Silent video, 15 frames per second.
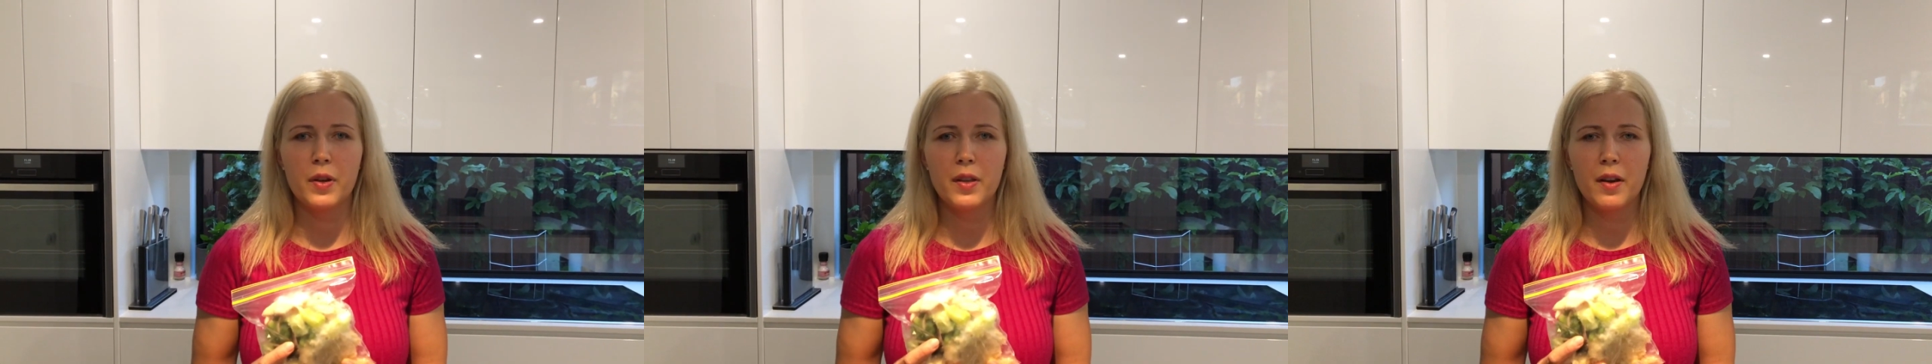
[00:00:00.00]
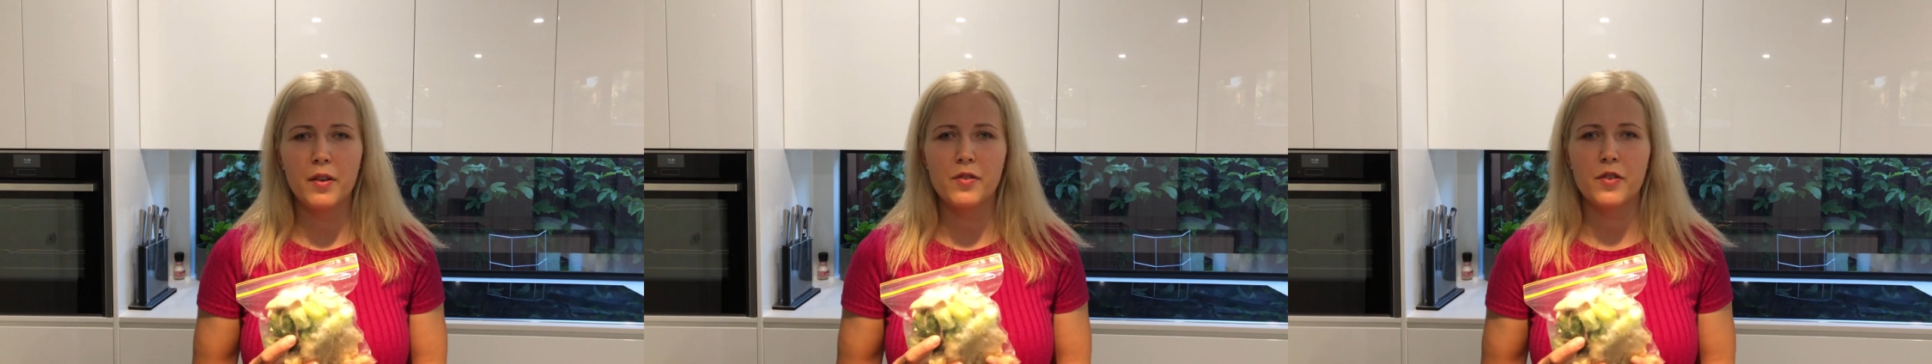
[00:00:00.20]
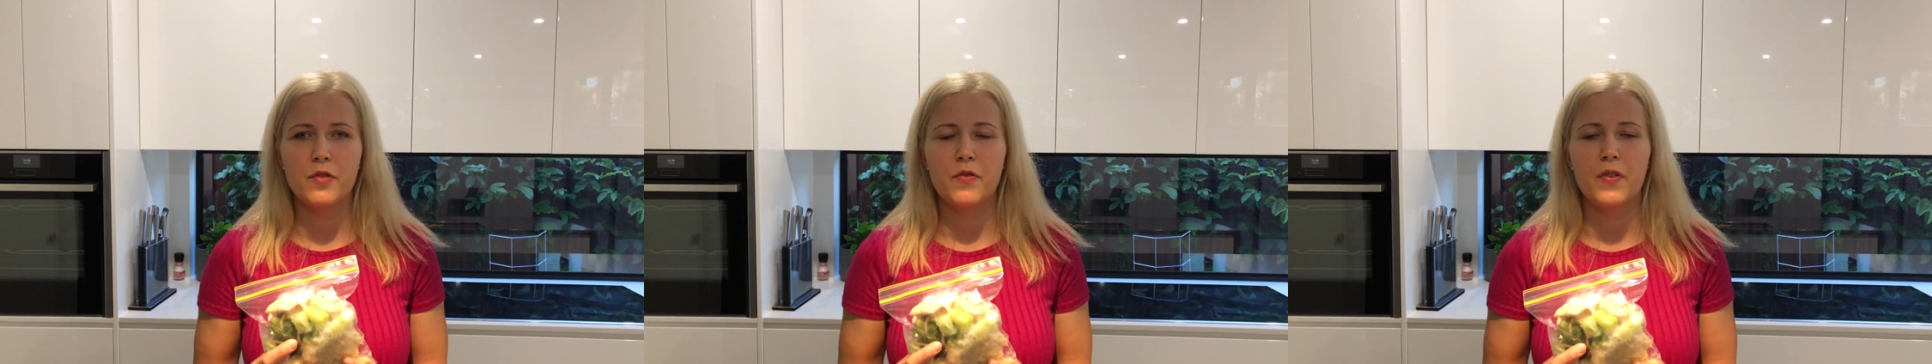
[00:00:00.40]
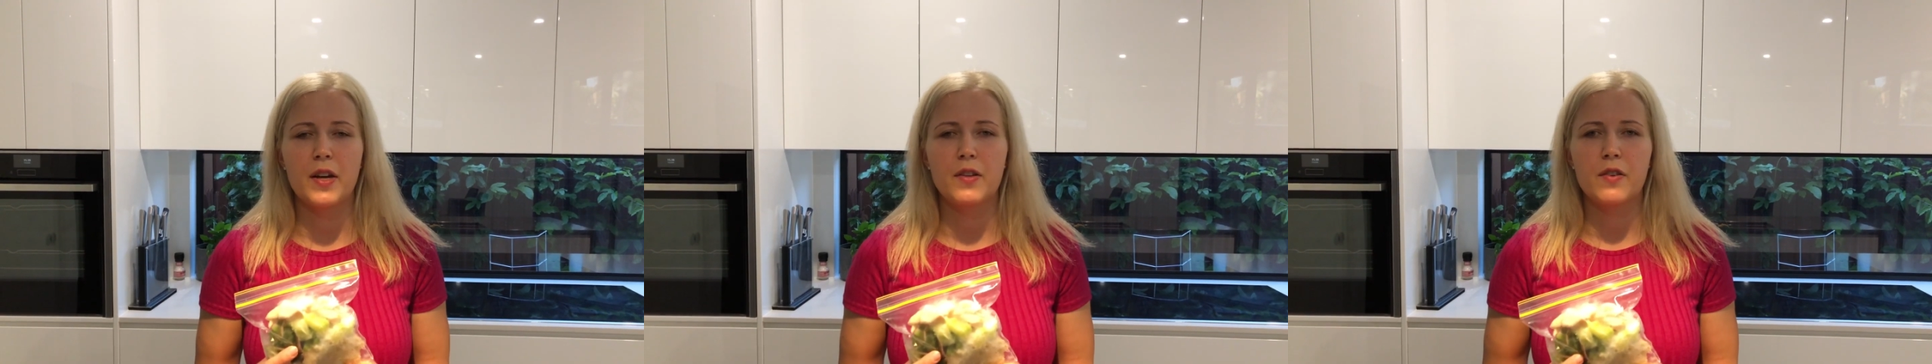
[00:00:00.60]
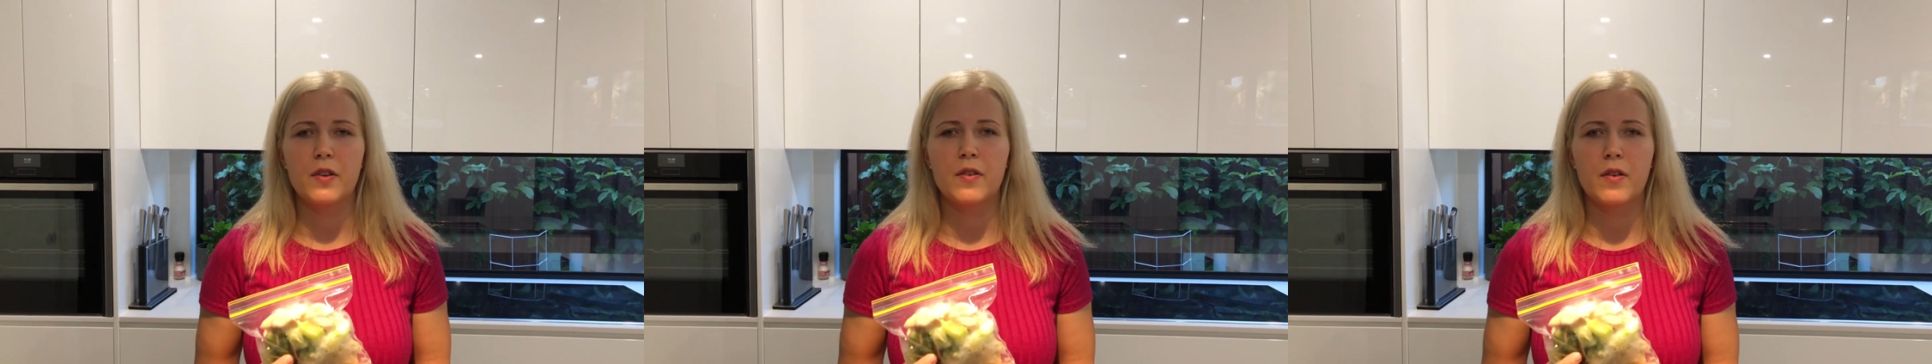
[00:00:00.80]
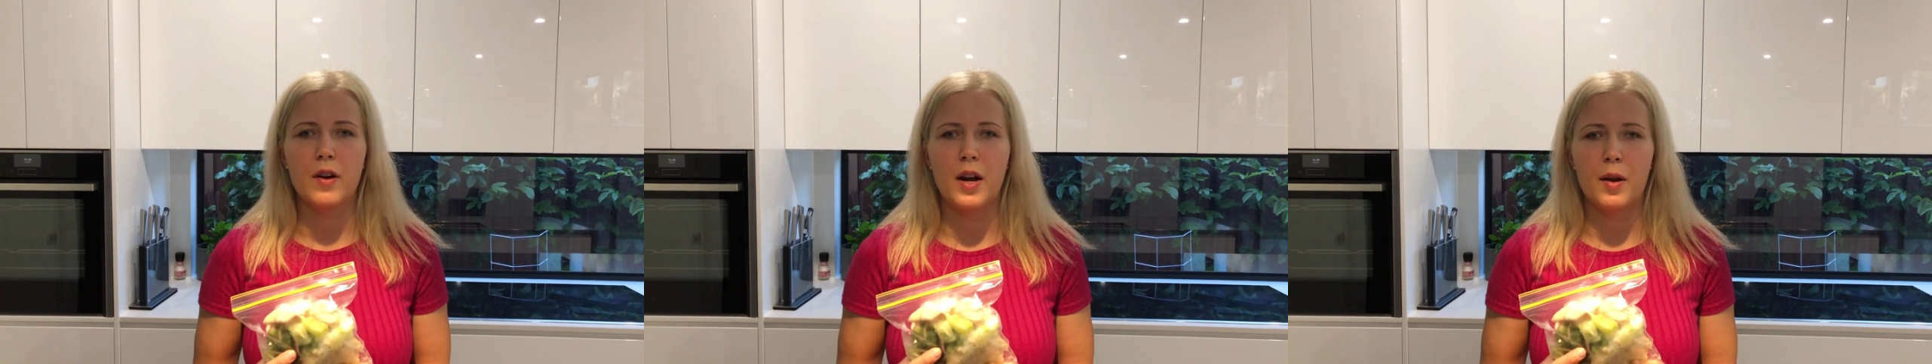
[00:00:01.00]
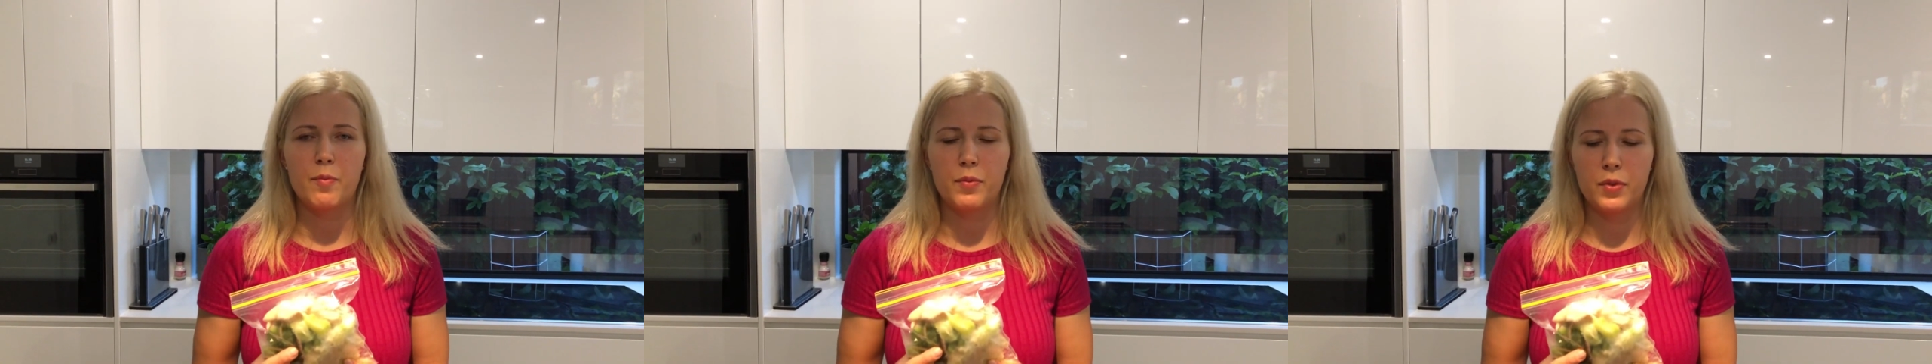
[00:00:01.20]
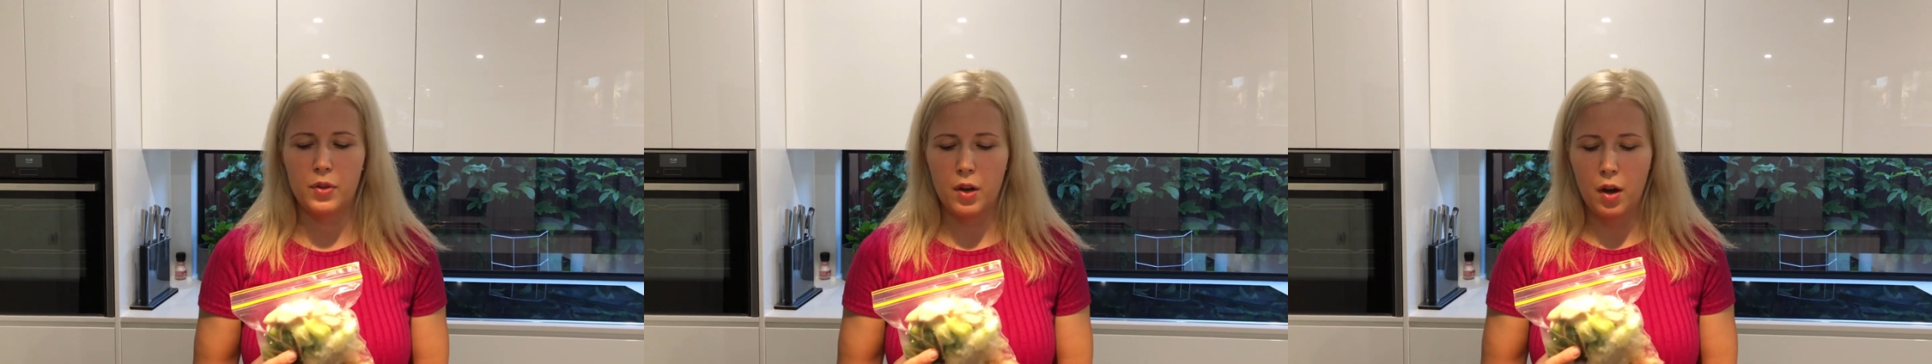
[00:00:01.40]
120
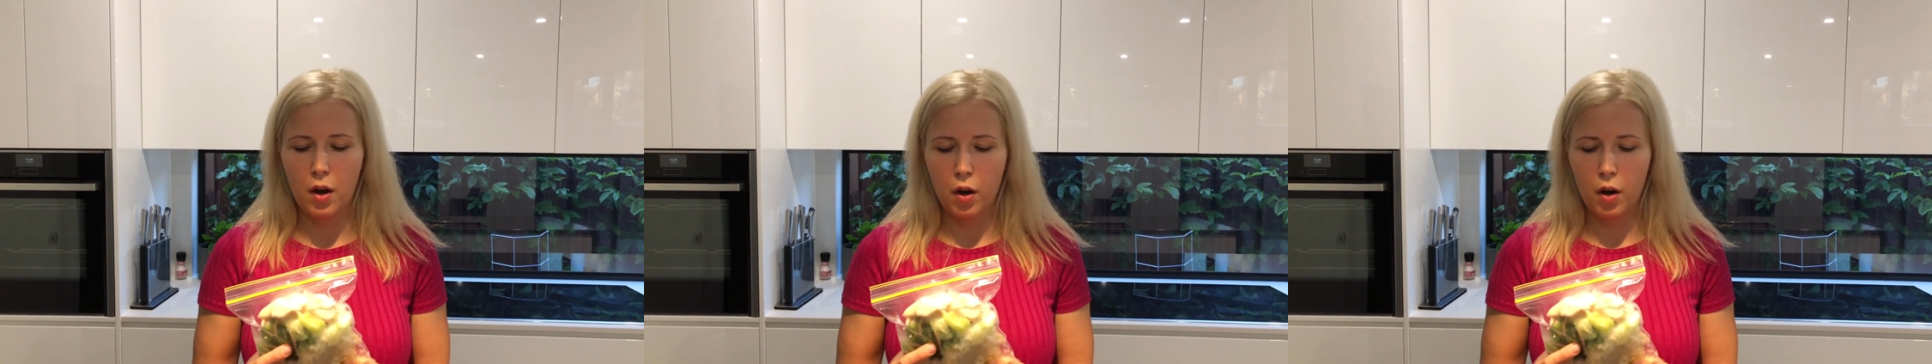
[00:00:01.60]
grams